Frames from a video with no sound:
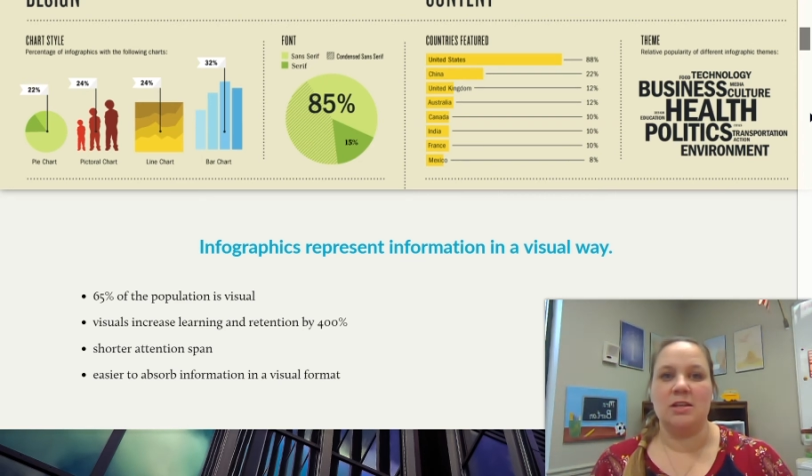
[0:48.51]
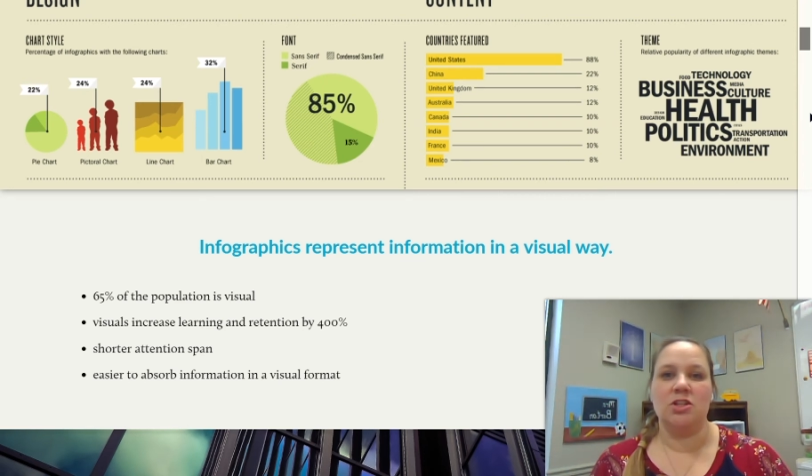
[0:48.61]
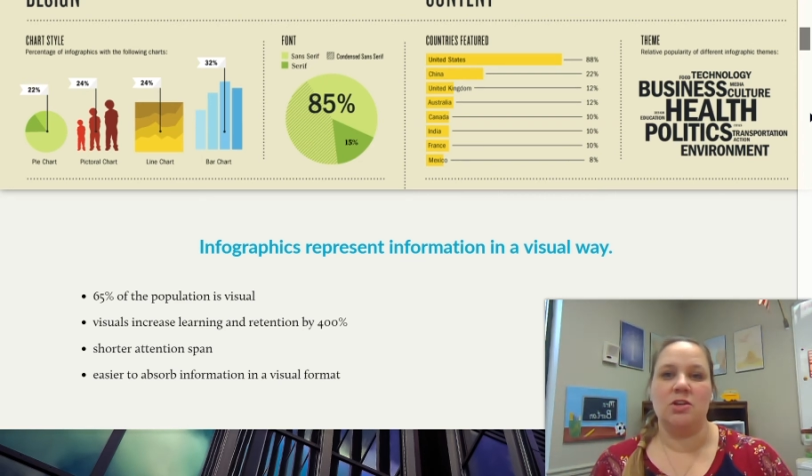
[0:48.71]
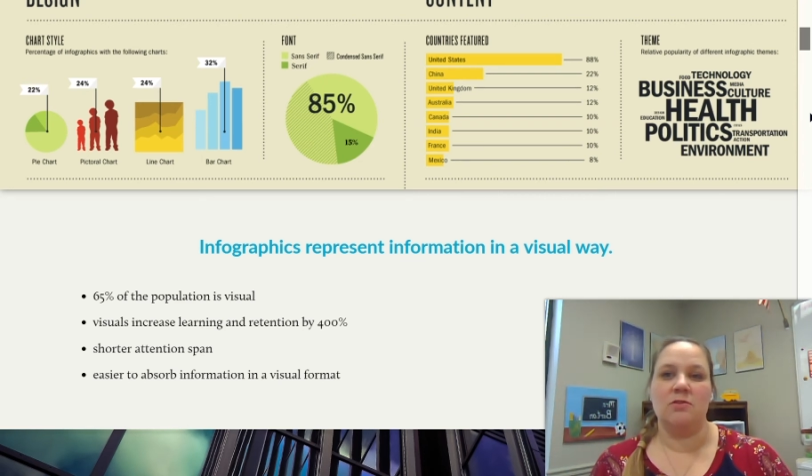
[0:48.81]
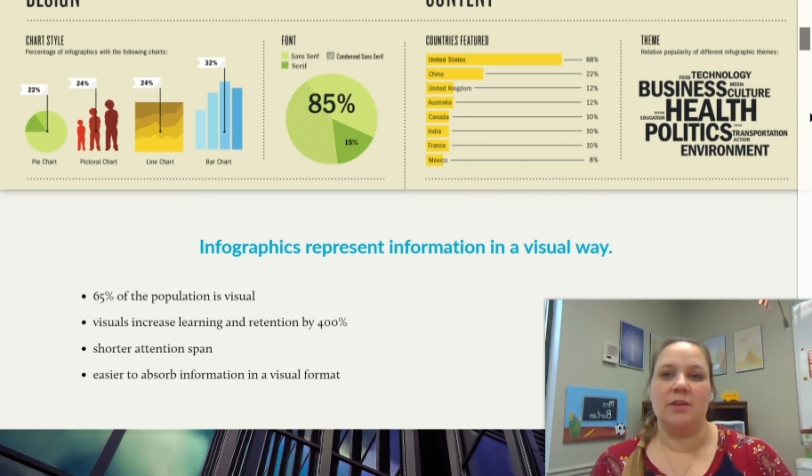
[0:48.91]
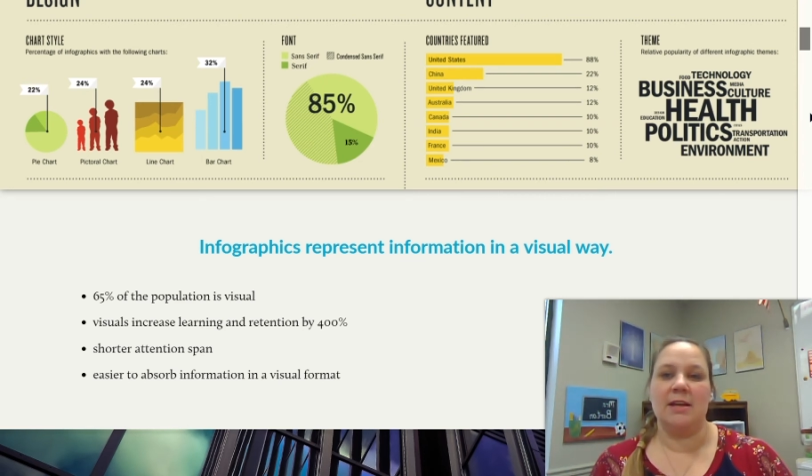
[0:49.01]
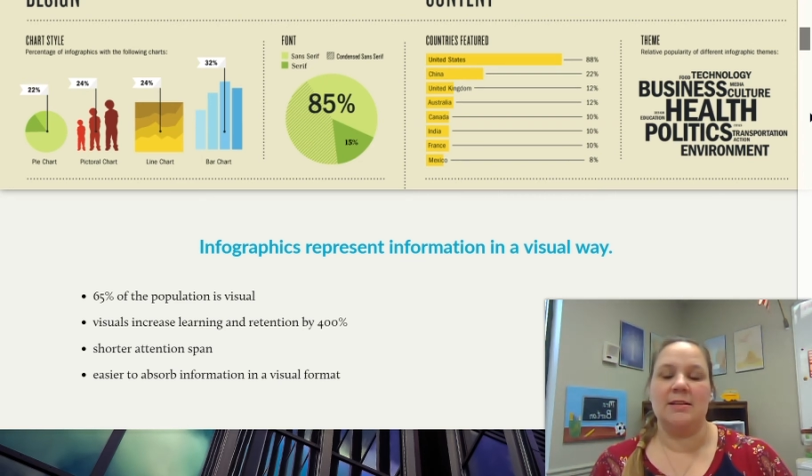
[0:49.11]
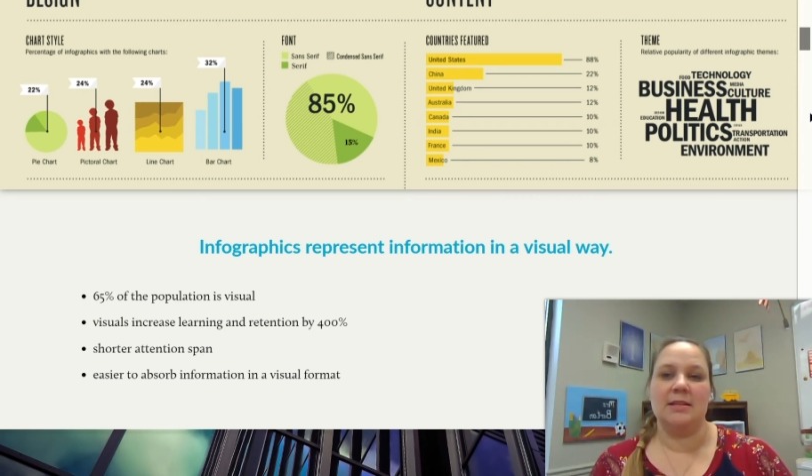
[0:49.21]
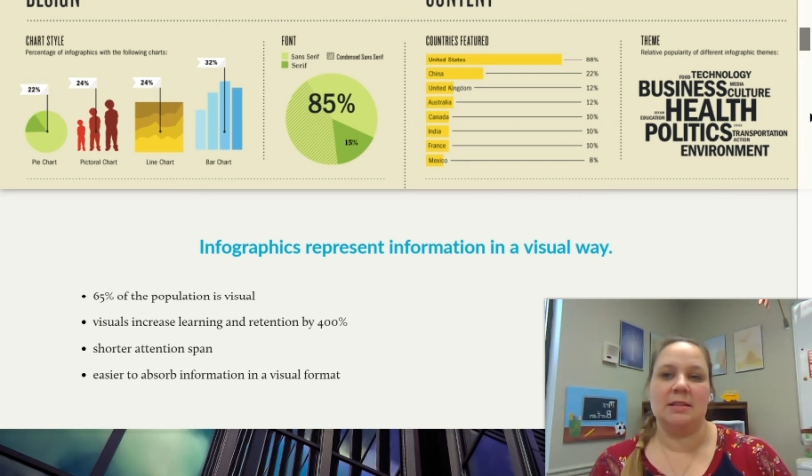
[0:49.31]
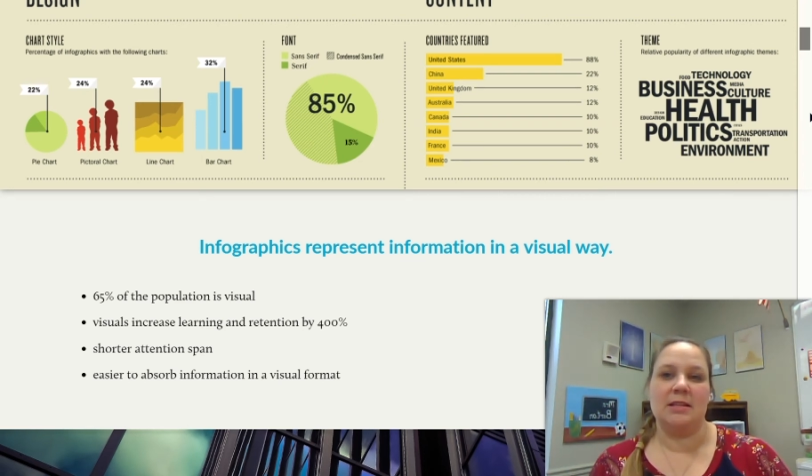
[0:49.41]
into
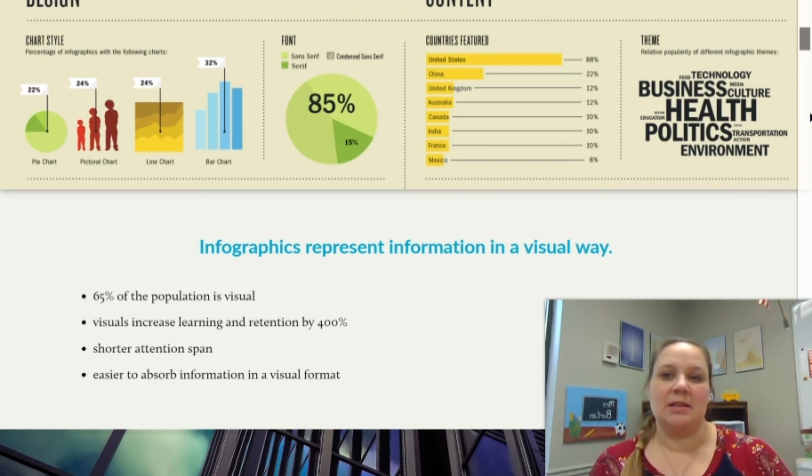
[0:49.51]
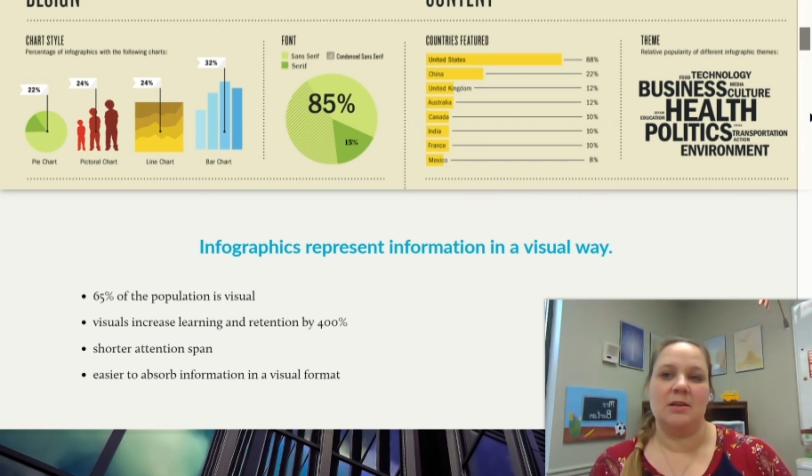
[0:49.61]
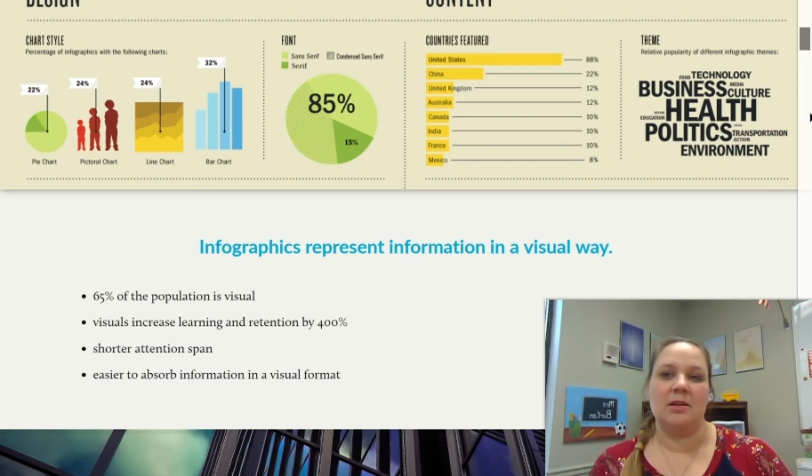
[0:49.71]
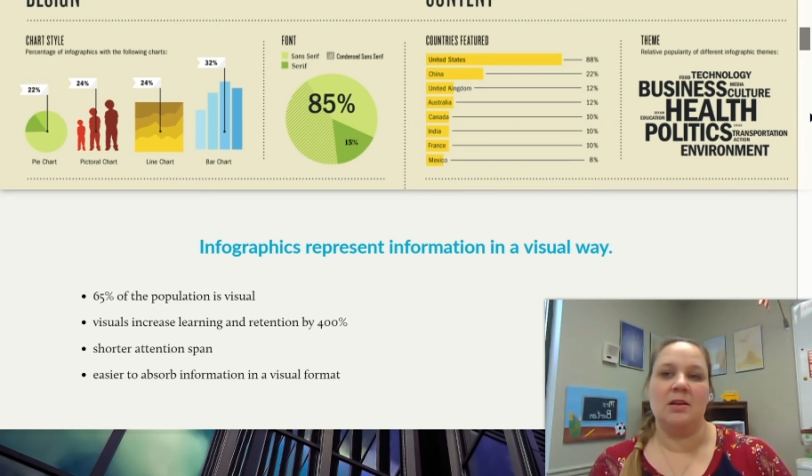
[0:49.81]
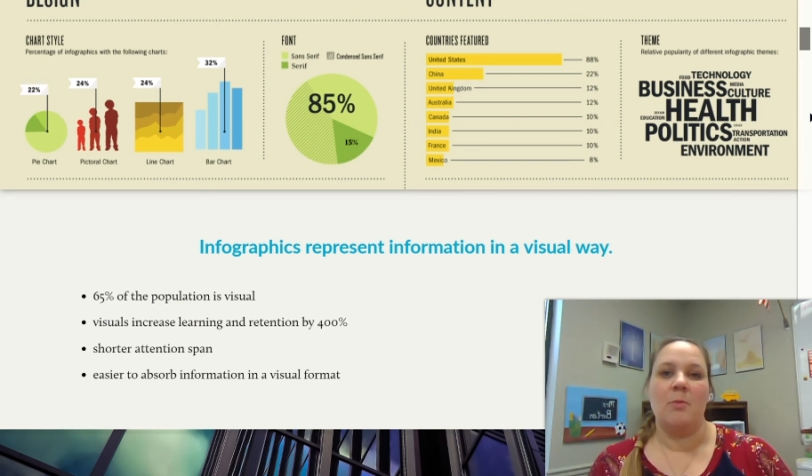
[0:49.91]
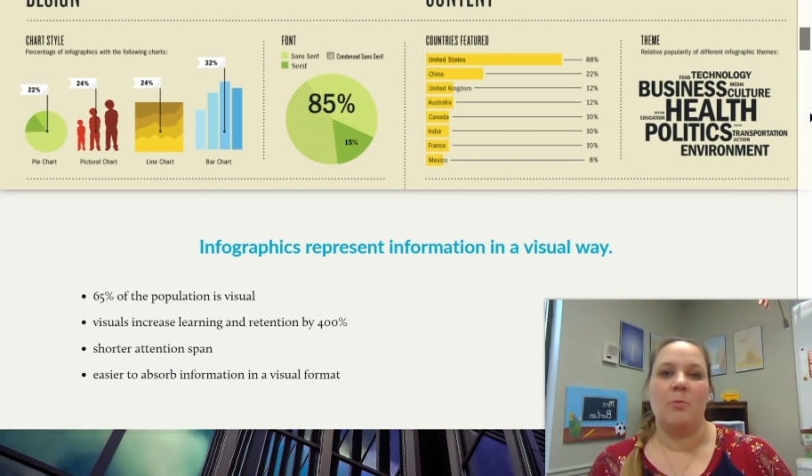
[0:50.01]
things that the